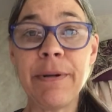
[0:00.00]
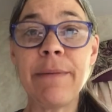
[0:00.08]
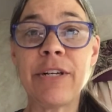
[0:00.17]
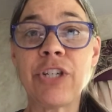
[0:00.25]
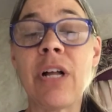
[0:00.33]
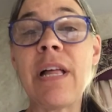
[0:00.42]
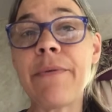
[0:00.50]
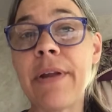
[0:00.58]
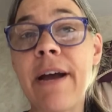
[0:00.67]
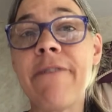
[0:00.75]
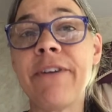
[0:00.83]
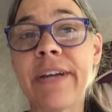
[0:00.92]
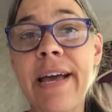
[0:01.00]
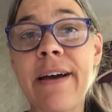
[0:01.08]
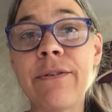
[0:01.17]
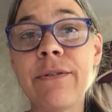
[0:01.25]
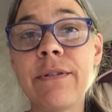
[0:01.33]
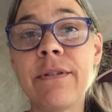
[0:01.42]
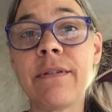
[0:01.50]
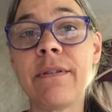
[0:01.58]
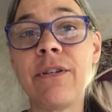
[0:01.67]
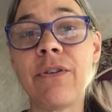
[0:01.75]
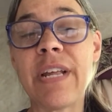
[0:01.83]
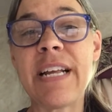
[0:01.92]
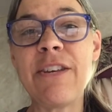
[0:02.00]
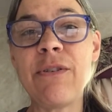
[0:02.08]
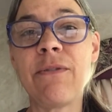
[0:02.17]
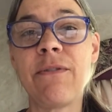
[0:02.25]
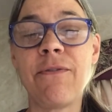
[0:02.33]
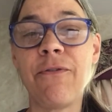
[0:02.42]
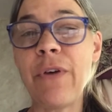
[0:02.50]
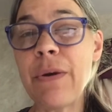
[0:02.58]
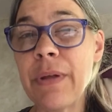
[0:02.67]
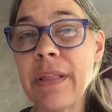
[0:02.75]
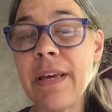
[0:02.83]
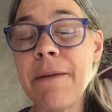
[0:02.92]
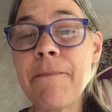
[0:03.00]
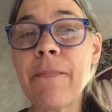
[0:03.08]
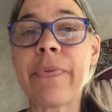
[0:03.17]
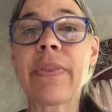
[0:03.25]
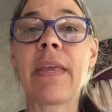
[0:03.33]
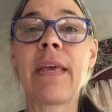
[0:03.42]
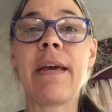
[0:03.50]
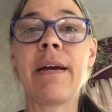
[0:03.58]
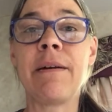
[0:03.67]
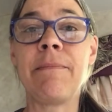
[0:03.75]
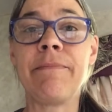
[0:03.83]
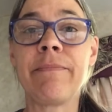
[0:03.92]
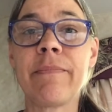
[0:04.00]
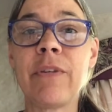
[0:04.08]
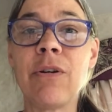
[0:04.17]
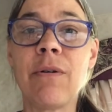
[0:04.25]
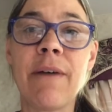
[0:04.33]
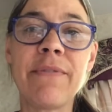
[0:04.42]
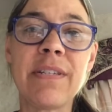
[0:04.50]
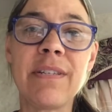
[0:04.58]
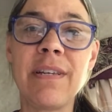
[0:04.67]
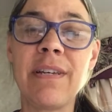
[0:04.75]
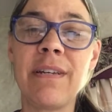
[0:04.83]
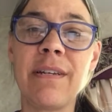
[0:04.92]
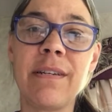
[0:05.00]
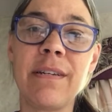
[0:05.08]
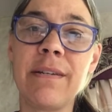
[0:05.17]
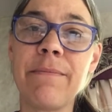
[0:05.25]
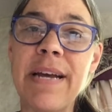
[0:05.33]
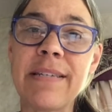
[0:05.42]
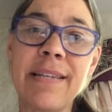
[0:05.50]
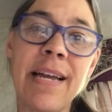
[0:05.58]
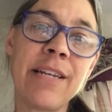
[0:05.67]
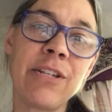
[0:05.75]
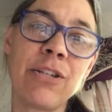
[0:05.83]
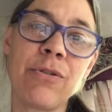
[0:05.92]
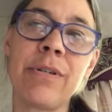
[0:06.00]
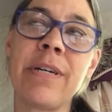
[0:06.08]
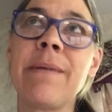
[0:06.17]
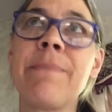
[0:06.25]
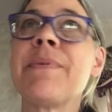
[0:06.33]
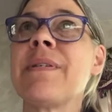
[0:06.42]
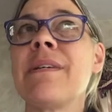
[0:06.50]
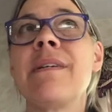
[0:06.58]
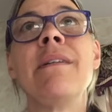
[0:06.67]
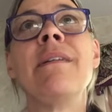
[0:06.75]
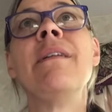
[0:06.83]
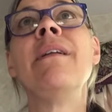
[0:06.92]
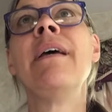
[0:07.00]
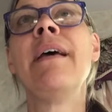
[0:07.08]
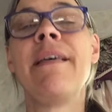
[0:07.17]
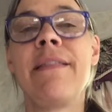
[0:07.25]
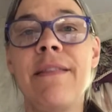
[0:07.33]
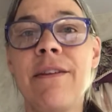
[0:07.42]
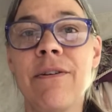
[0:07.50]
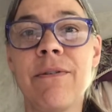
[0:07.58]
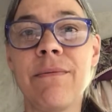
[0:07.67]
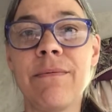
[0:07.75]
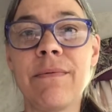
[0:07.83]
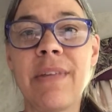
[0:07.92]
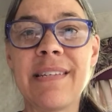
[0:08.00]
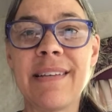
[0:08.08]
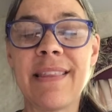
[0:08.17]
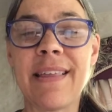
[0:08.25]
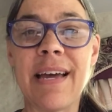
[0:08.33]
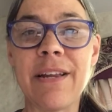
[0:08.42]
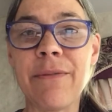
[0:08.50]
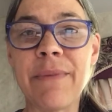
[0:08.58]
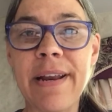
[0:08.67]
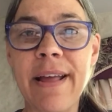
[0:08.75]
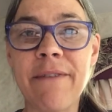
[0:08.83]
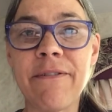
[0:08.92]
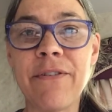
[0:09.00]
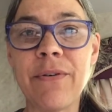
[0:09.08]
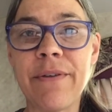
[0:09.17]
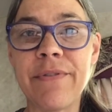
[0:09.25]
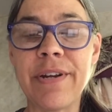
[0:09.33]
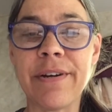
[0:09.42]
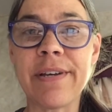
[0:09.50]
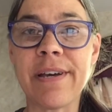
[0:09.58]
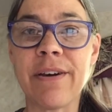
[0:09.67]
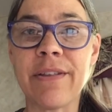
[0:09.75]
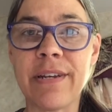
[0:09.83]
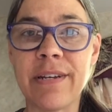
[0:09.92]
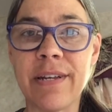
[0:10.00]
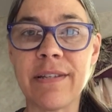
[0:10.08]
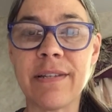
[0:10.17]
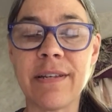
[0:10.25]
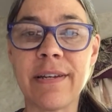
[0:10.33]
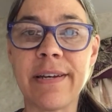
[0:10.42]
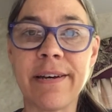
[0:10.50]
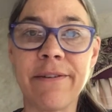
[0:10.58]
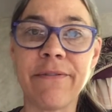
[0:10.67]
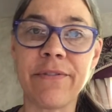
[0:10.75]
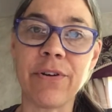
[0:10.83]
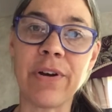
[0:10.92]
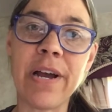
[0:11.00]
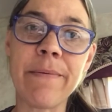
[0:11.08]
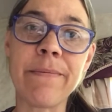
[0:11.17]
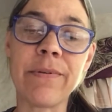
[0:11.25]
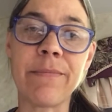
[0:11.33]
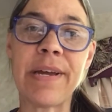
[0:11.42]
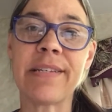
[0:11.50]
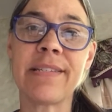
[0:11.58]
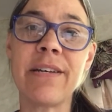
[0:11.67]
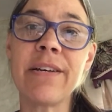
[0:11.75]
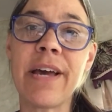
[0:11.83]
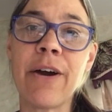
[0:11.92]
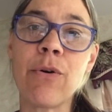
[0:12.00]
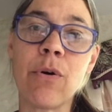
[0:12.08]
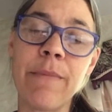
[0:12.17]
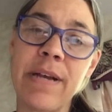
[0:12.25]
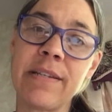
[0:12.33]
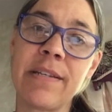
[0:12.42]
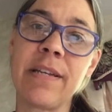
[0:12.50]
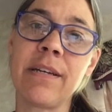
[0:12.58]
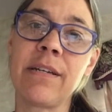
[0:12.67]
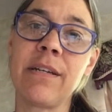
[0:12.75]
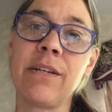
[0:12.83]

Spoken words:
pretty much all I would have for cows, that I use frequently. Obviously mastitis strips and, things like that you might have if you have a dairy cow that tends to have, high somatic cell count or mastitic,